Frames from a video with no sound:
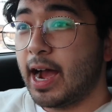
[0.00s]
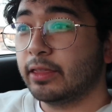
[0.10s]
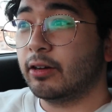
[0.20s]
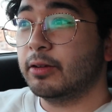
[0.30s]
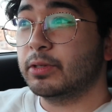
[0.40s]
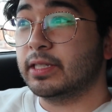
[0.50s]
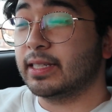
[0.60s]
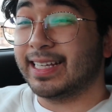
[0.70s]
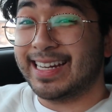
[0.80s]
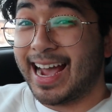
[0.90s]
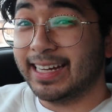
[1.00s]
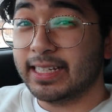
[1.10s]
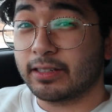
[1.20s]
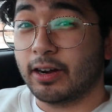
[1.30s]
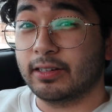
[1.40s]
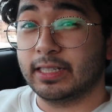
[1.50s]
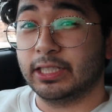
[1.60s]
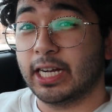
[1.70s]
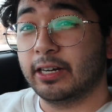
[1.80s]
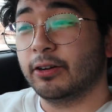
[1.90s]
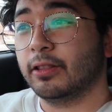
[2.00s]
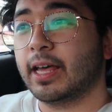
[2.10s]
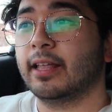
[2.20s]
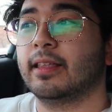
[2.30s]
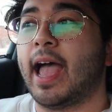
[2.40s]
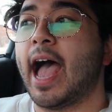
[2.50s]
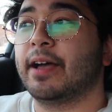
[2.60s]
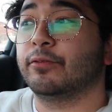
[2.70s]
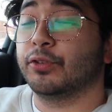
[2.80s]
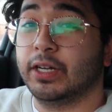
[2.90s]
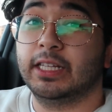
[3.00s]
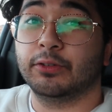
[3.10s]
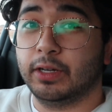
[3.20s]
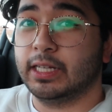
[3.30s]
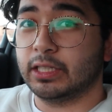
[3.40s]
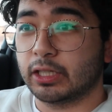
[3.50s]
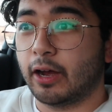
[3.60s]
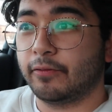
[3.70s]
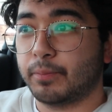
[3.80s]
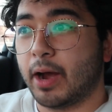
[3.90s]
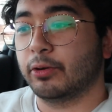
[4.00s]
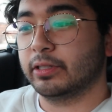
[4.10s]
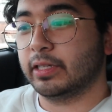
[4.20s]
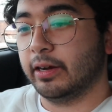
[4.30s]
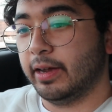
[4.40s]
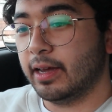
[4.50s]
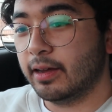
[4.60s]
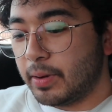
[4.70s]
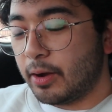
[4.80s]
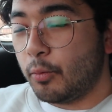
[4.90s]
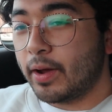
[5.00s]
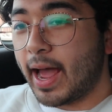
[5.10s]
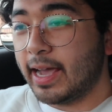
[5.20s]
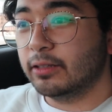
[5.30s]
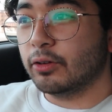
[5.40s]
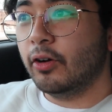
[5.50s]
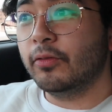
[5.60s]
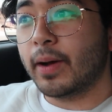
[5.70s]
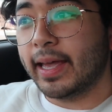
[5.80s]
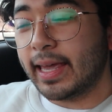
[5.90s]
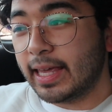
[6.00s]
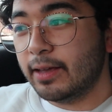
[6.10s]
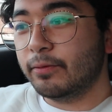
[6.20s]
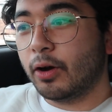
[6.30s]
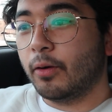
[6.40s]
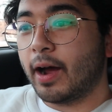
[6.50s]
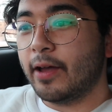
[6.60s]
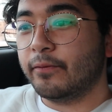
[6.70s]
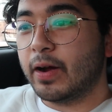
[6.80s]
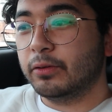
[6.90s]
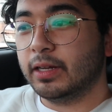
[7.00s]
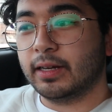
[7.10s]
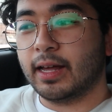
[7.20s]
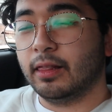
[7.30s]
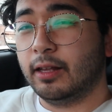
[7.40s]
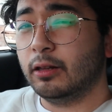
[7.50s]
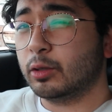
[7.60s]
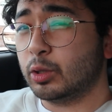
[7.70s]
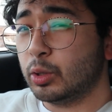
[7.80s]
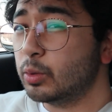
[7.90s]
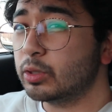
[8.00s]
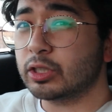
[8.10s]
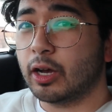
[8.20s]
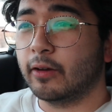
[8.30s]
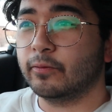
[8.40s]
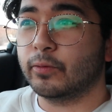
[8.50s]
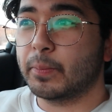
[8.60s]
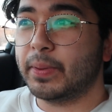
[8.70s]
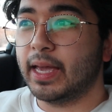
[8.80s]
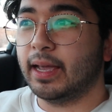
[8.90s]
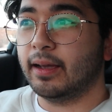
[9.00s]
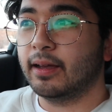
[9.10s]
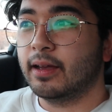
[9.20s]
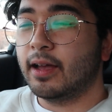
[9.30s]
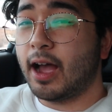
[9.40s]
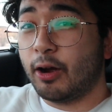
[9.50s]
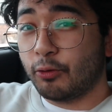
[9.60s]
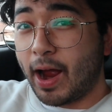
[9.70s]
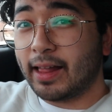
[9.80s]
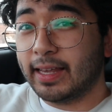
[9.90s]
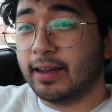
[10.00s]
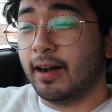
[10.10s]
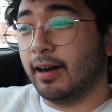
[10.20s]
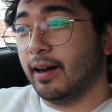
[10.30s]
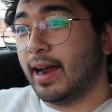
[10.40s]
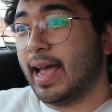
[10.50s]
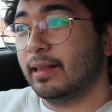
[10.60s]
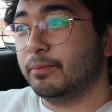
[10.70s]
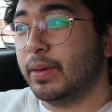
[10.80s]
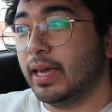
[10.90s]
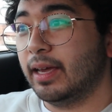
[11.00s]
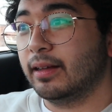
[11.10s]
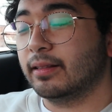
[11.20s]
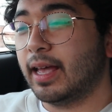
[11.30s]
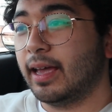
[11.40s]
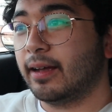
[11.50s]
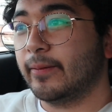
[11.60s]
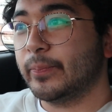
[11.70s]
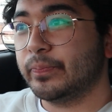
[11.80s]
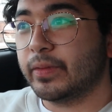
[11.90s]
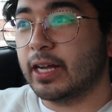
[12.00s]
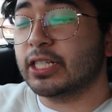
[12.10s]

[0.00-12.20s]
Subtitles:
I thought it was just the 90s cars in general that have really soft power steering, but when I drove my Evo, I found it a little too soft for being a rally car and being like a